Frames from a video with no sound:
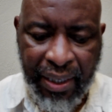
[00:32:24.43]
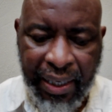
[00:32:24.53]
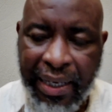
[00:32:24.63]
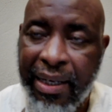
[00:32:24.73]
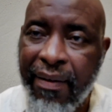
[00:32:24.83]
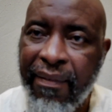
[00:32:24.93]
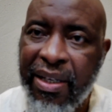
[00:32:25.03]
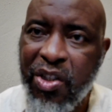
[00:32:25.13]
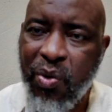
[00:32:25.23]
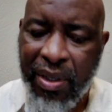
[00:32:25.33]
And in verse
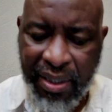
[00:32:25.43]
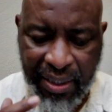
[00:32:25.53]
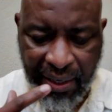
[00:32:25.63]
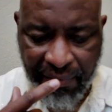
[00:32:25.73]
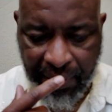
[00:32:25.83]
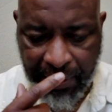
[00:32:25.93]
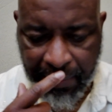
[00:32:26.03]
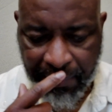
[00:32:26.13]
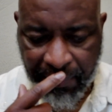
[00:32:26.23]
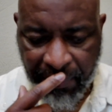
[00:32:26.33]
27,
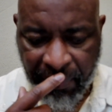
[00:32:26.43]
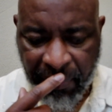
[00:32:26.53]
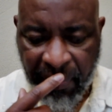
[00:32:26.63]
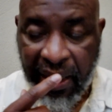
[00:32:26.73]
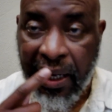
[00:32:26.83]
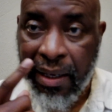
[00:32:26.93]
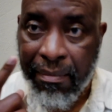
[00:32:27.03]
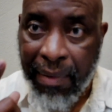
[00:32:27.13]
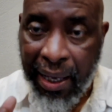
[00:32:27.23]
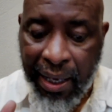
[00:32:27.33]
a
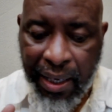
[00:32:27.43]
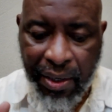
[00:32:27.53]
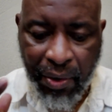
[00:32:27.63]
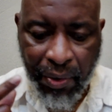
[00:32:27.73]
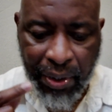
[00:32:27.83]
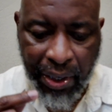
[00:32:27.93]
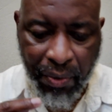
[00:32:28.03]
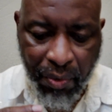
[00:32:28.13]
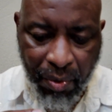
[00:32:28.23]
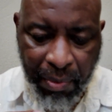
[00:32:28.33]
man or a
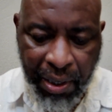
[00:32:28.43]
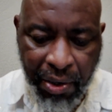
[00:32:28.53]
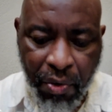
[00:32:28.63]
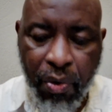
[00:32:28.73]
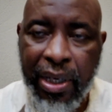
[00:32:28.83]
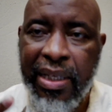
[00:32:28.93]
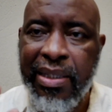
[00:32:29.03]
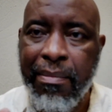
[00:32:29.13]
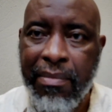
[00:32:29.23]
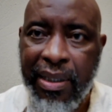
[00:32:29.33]
woman who is a
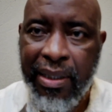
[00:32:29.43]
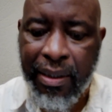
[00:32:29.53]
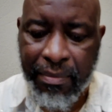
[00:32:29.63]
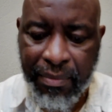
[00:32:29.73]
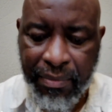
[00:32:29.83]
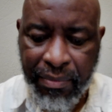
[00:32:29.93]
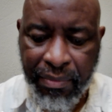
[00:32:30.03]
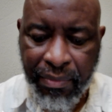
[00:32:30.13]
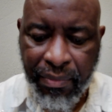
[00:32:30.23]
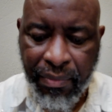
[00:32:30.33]
medium
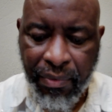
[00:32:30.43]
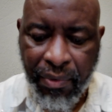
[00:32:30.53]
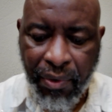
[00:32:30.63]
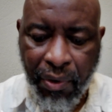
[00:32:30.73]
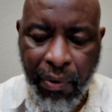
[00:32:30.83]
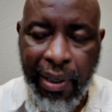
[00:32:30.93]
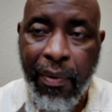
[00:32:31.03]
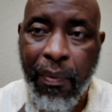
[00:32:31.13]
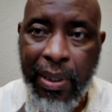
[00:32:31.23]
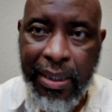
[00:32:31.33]
or a
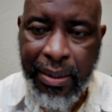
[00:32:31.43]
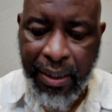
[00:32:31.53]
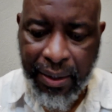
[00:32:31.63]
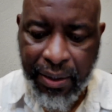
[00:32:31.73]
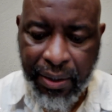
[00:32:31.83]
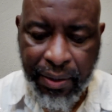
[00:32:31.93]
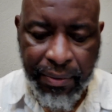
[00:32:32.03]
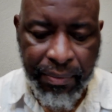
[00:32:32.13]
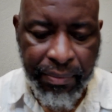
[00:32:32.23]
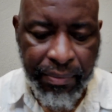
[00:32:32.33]
wizard
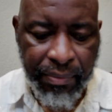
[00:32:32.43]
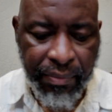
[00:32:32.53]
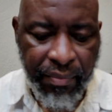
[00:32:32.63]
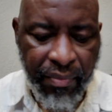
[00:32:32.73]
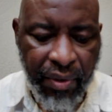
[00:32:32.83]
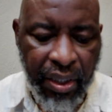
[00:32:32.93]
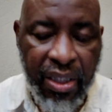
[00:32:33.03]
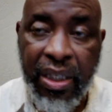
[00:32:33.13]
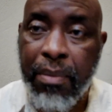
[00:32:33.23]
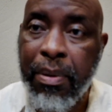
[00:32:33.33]

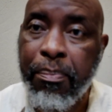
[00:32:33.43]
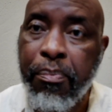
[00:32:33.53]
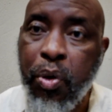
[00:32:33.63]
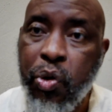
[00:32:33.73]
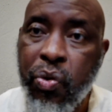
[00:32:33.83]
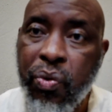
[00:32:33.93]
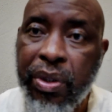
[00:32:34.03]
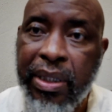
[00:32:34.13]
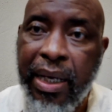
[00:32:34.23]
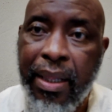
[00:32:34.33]
shall be put to
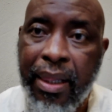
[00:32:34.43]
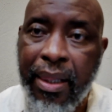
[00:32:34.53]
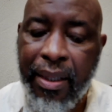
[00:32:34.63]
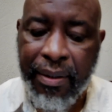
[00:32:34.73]
death,